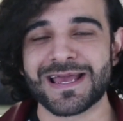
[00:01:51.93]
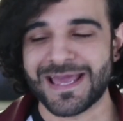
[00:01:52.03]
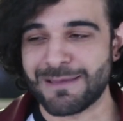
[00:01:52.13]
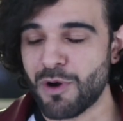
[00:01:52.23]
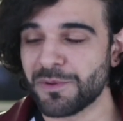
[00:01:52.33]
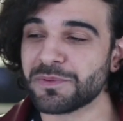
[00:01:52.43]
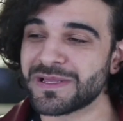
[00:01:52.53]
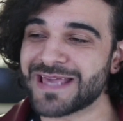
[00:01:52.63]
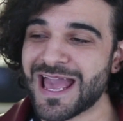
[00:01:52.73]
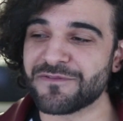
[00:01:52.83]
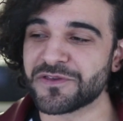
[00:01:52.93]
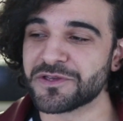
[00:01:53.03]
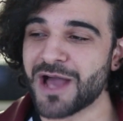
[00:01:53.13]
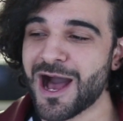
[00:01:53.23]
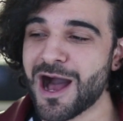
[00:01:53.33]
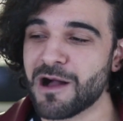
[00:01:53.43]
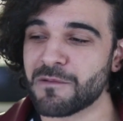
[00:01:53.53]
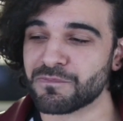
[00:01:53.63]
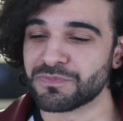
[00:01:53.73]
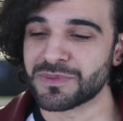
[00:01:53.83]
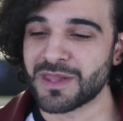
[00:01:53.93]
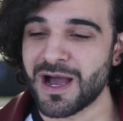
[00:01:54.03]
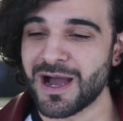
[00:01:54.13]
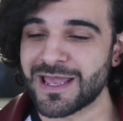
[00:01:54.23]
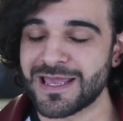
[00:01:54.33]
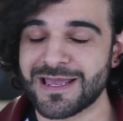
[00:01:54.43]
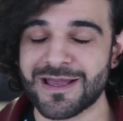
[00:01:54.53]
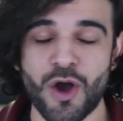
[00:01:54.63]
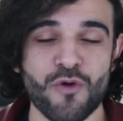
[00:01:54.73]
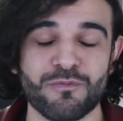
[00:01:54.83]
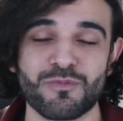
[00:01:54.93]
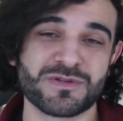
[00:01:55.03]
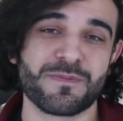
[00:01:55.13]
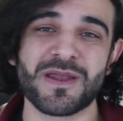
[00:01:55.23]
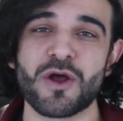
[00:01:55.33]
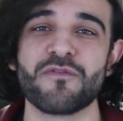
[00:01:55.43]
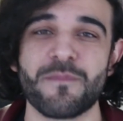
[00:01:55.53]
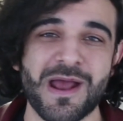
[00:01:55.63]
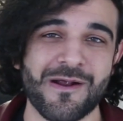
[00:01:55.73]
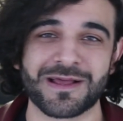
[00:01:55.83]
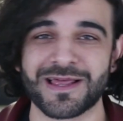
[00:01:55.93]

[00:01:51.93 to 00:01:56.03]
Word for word: he probably gave you um, he was a bit overbearing.